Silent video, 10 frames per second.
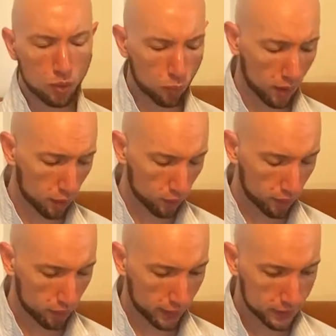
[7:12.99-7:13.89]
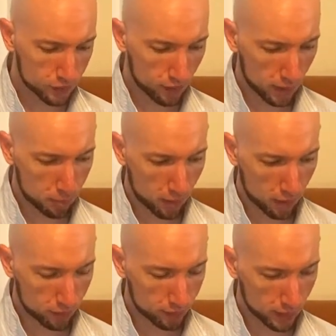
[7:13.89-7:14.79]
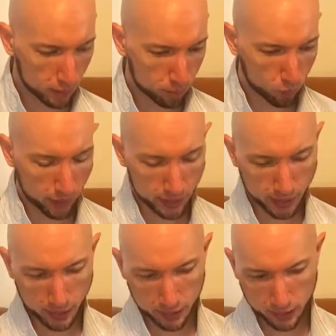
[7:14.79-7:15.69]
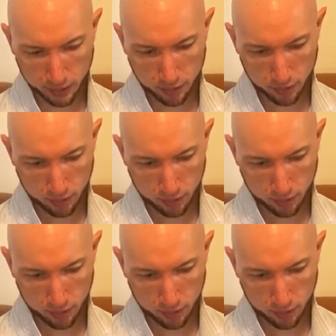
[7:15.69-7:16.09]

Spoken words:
Well, things fell apart for him when he